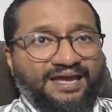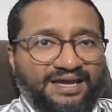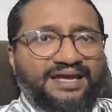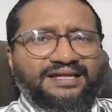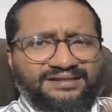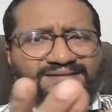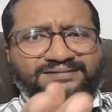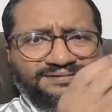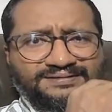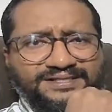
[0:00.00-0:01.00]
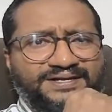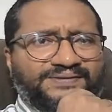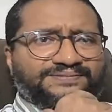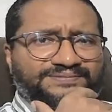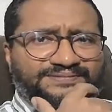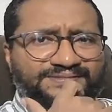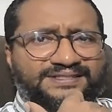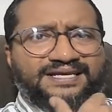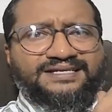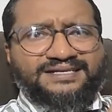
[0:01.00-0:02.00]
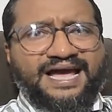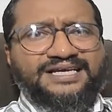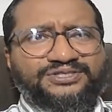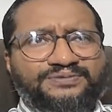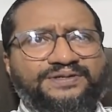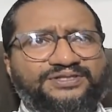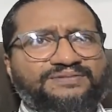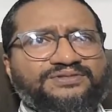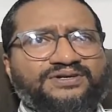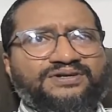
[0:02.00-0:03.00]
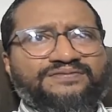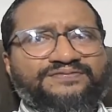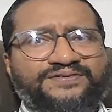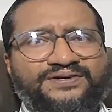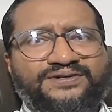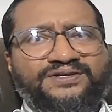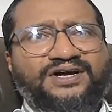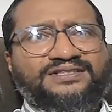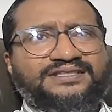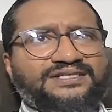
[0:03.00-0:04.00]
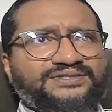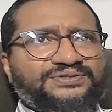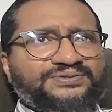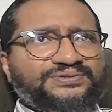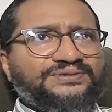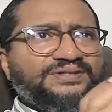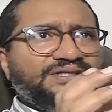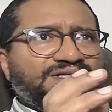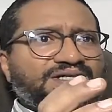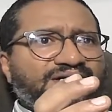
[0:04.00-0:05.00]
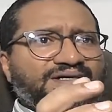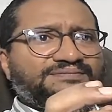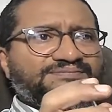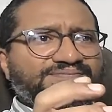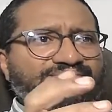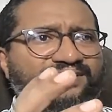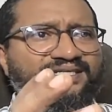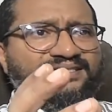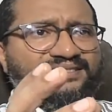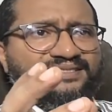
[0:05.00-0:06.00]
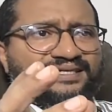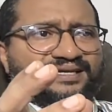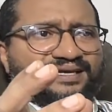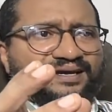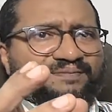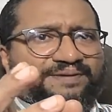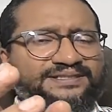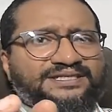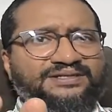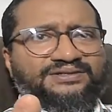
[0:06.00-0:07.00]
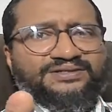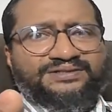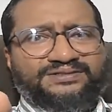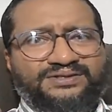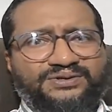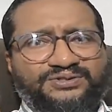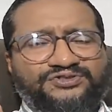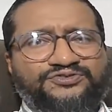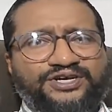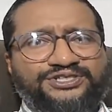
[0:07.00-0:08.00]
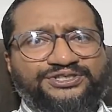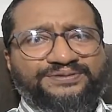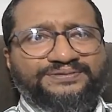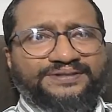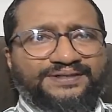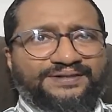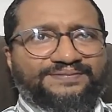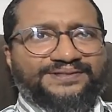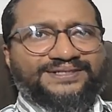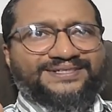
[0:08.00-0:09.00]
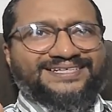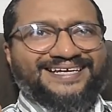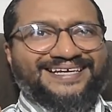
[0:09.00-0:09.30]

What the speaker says: And, there has to be some sort of context to this particular construction because,